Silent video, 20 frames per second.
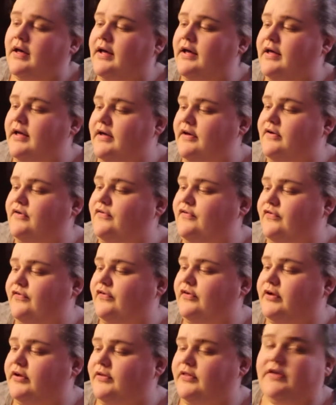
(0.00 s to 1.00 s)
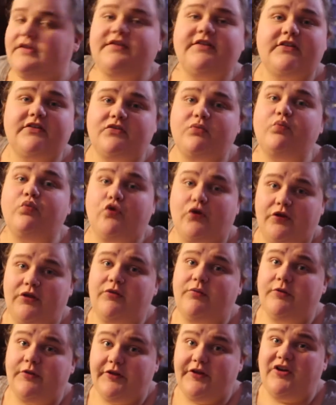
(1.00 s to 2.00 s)
if this is really,
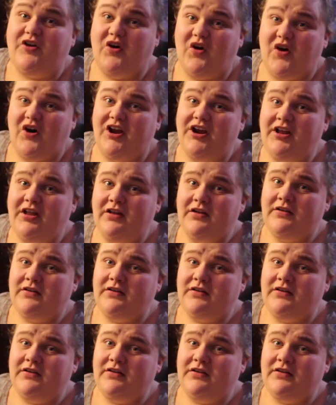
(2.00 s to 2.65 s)
really good,